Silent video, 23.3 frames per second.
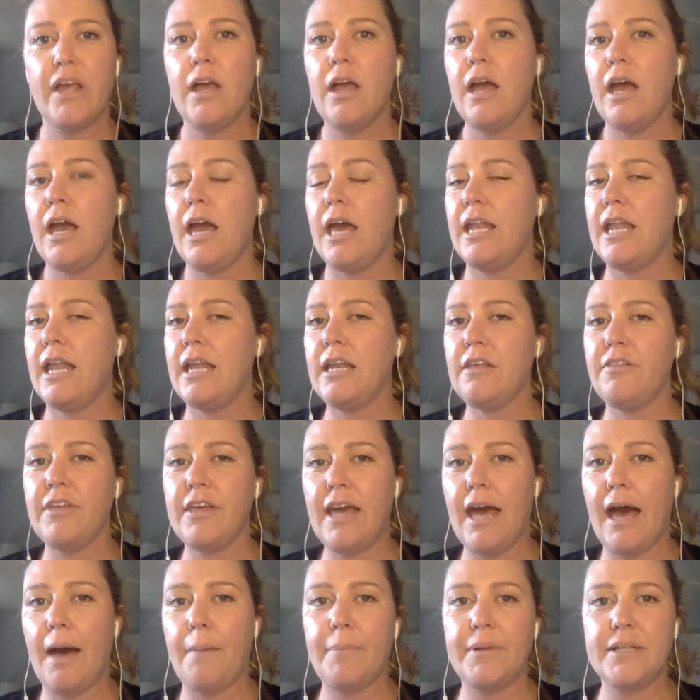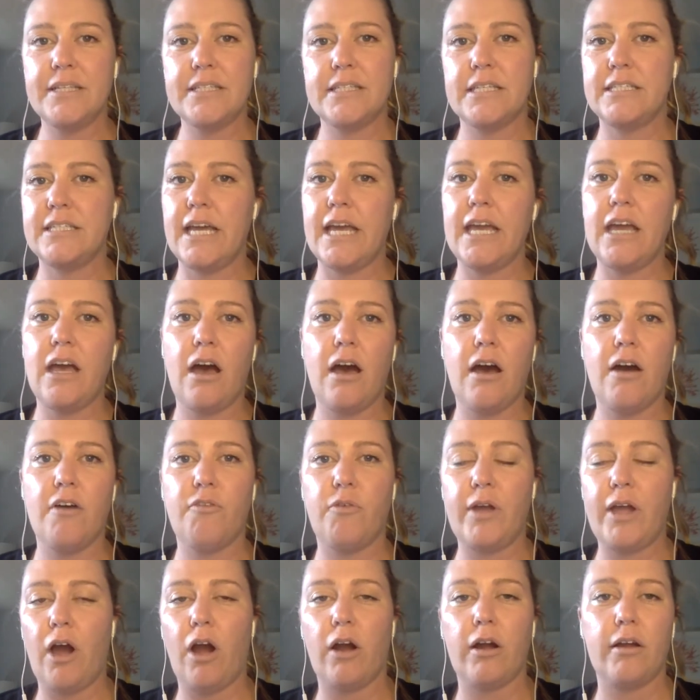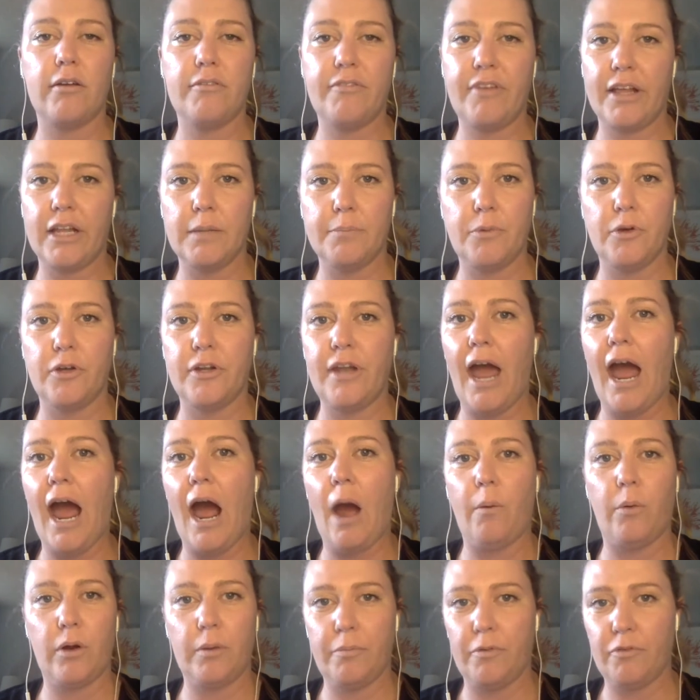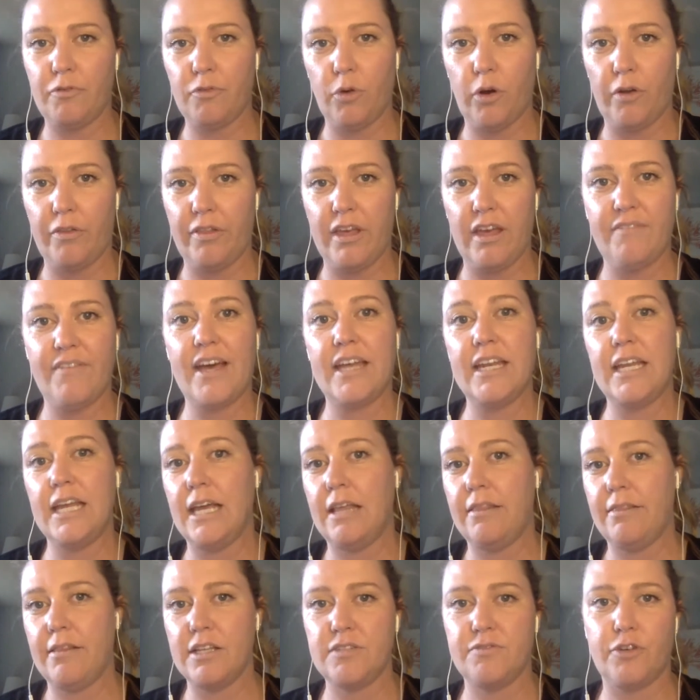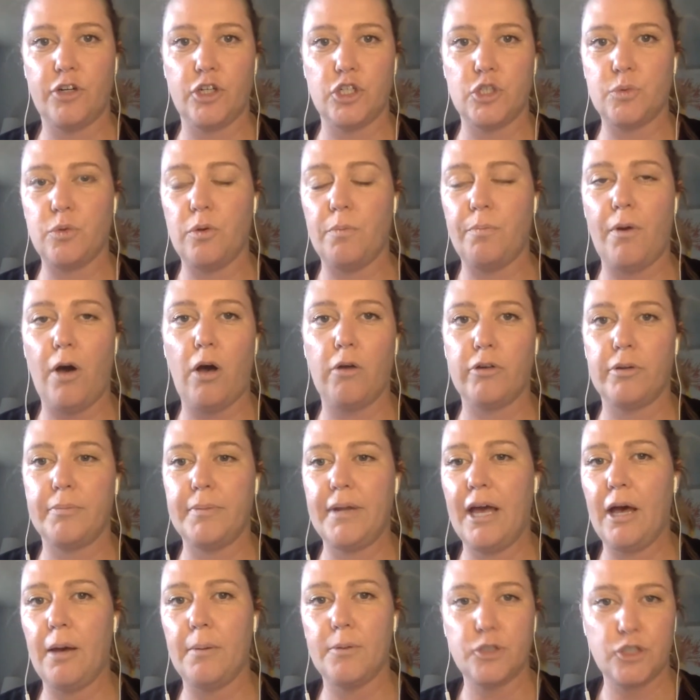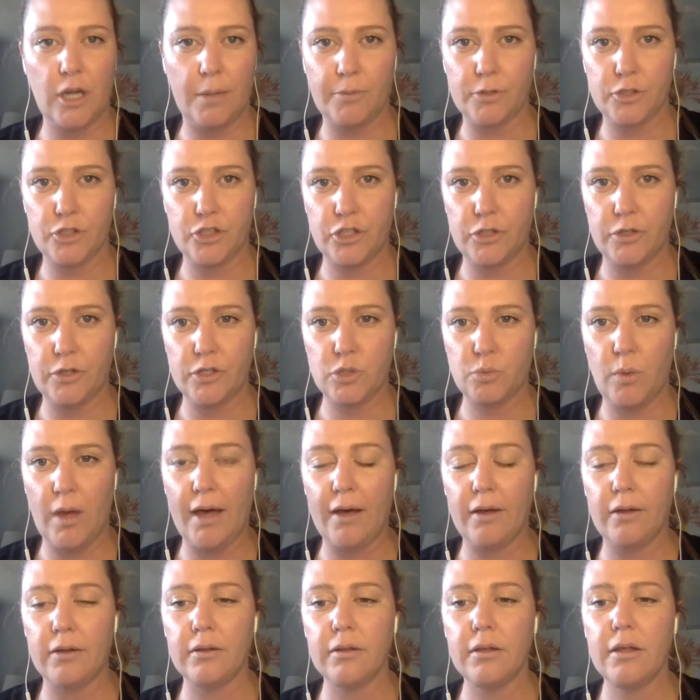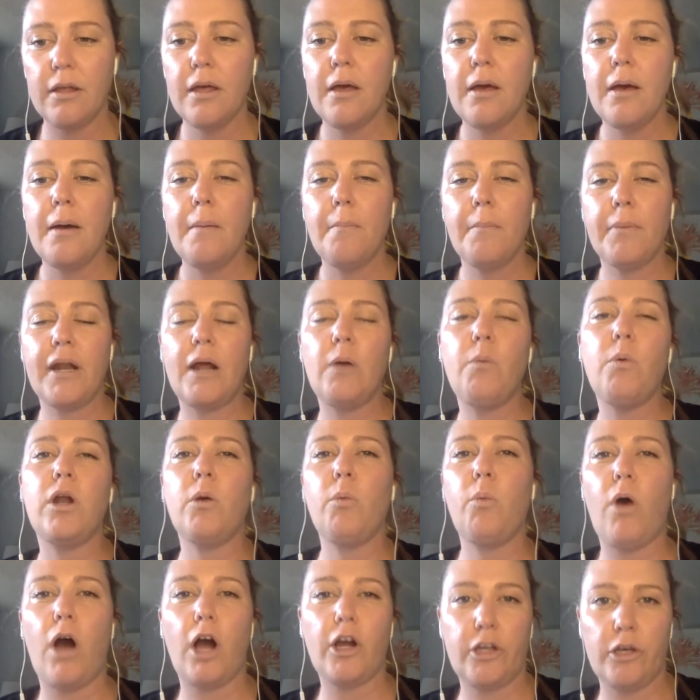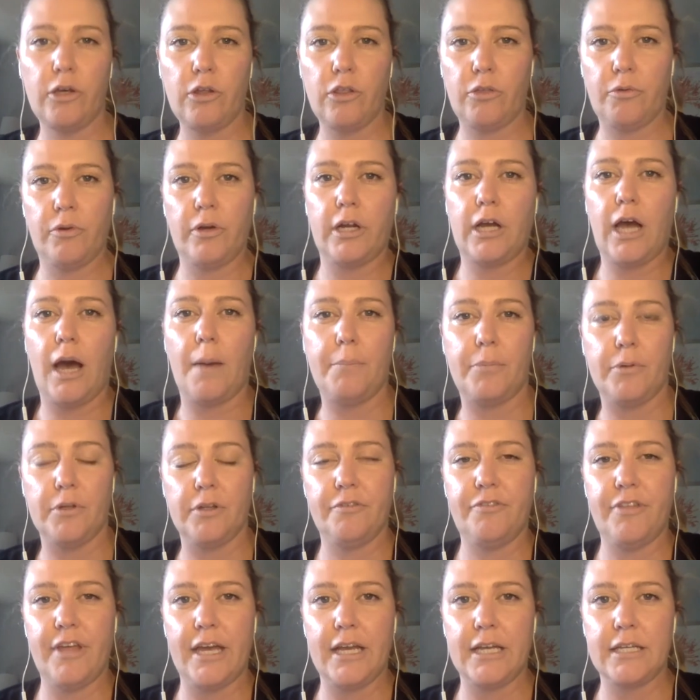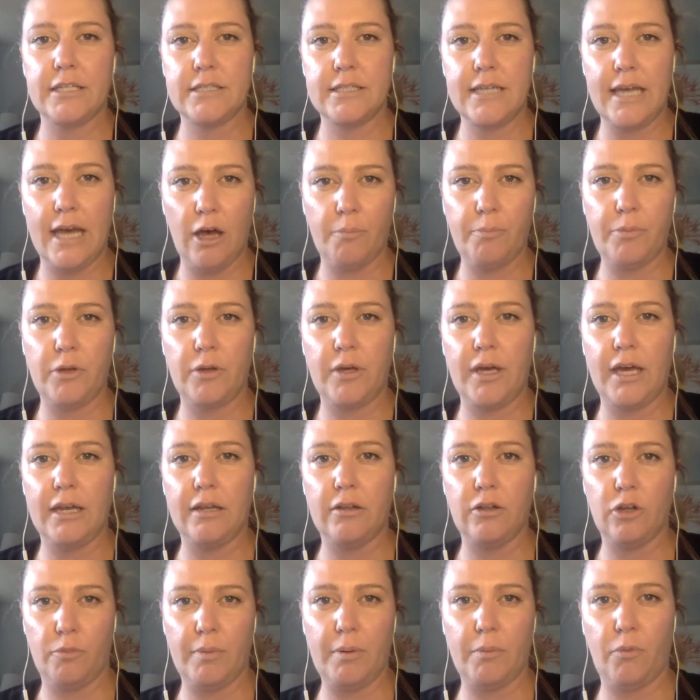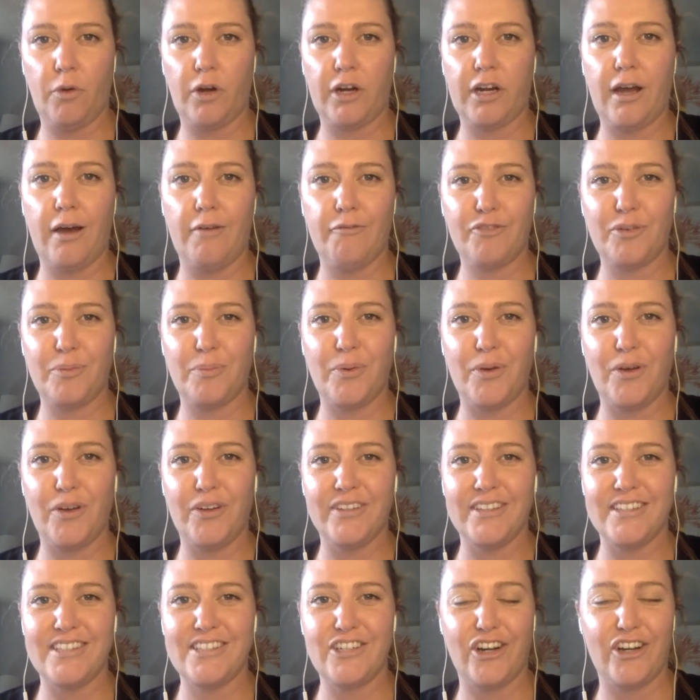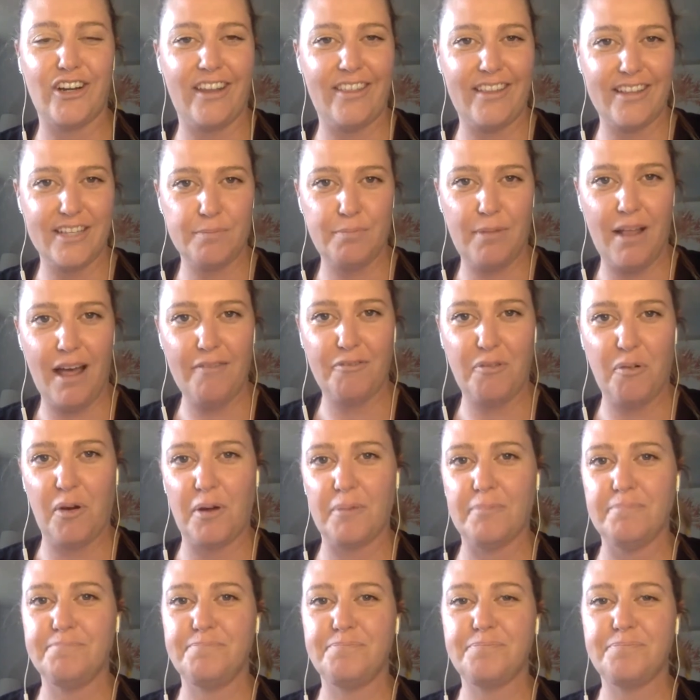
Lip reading: and anything happens the day of, we are available an hour before the event in this virtual ballroom to help troubleshoot as well. But I want to walk you through a couple of things to help you get a little bit more comfortable and started in this platform.